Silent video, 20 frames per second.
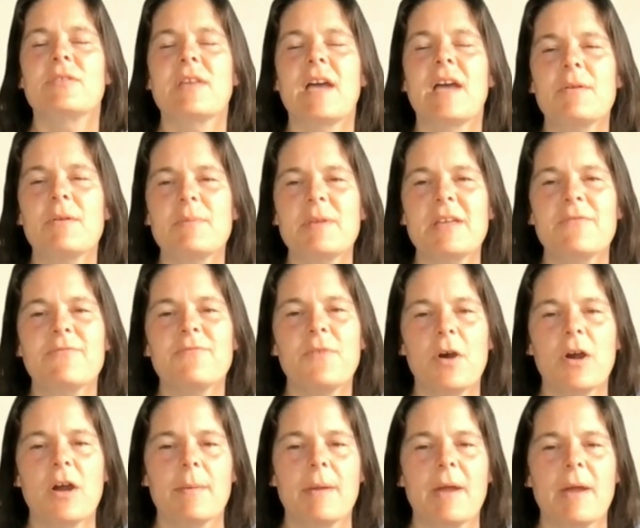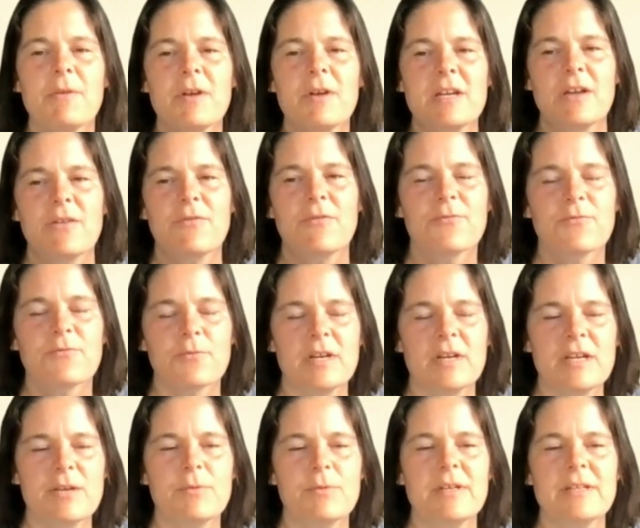that would be a farm, and we're going to
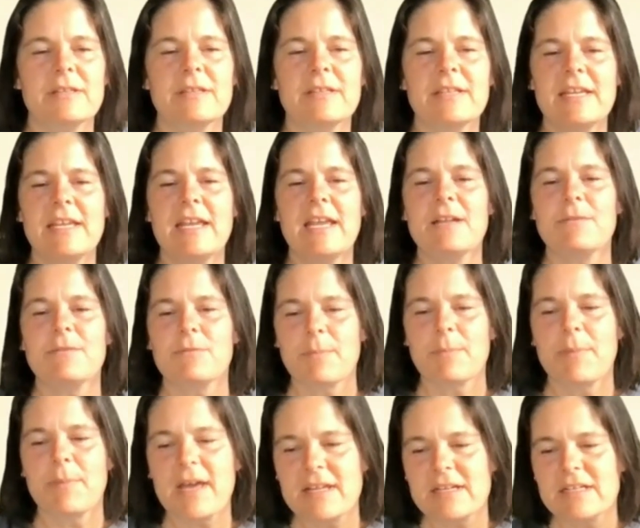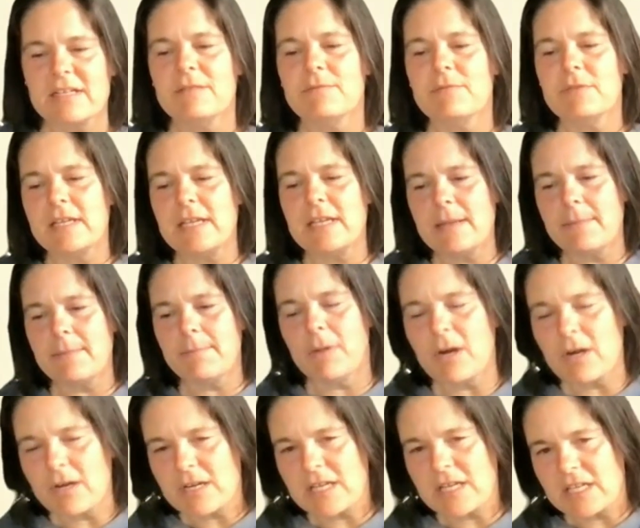frequently and repetitively
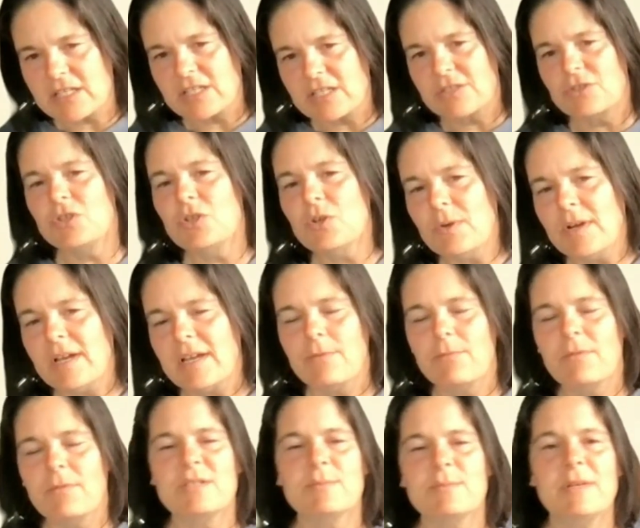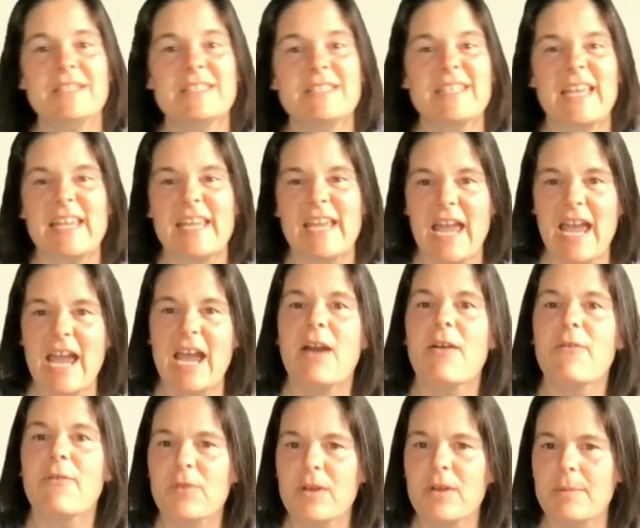market to it, which means like
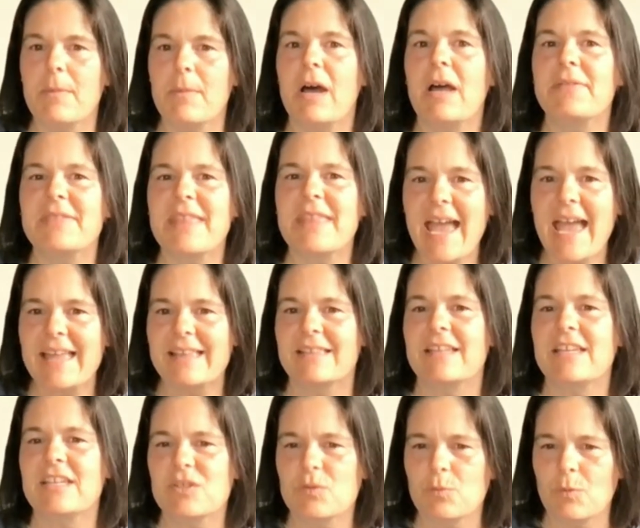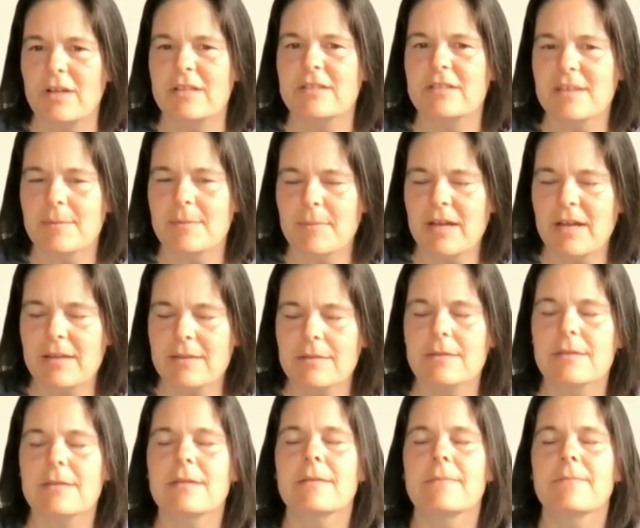every month, at least once a month,
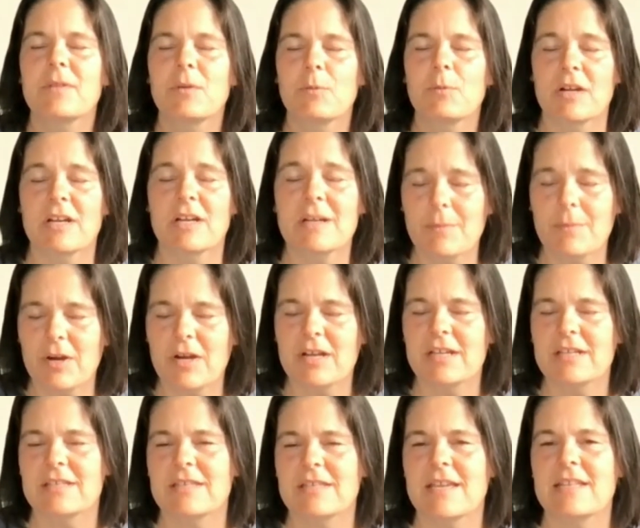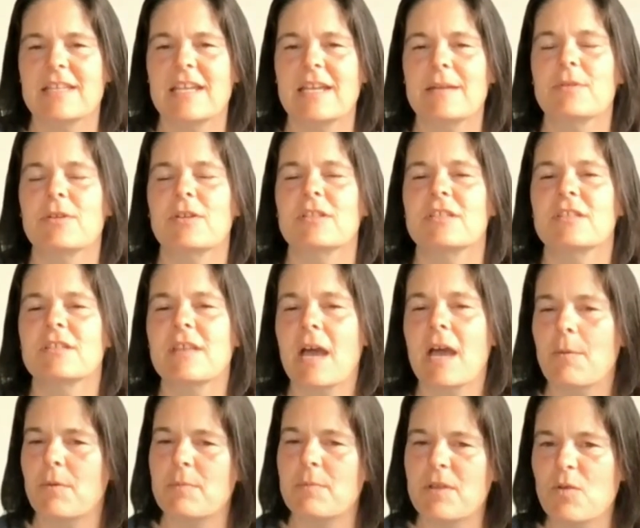we're going to market to that neighborhood. So
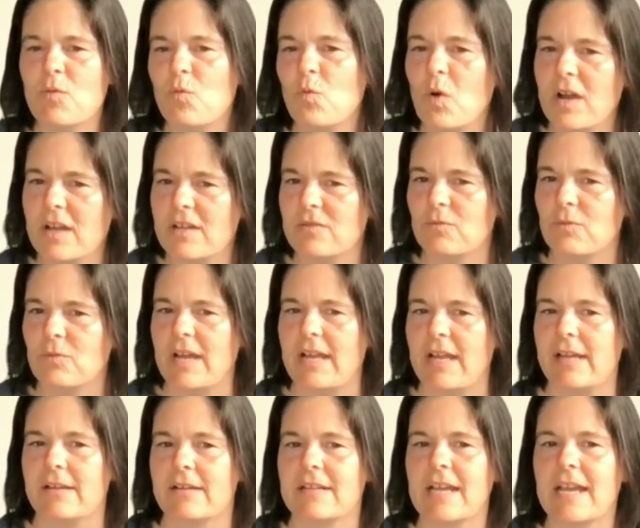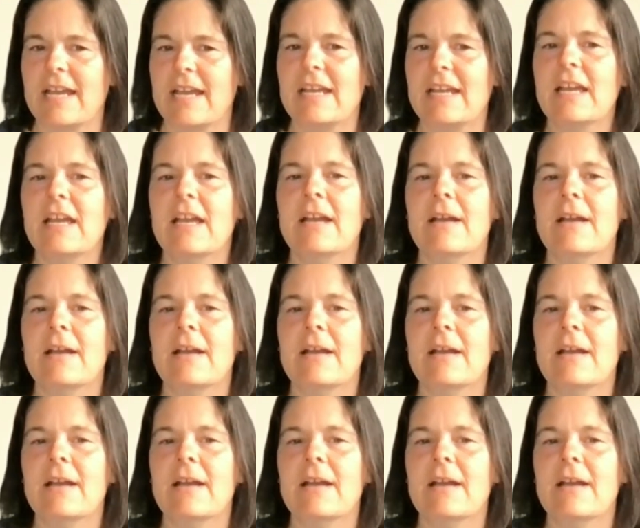that would be one way, okay?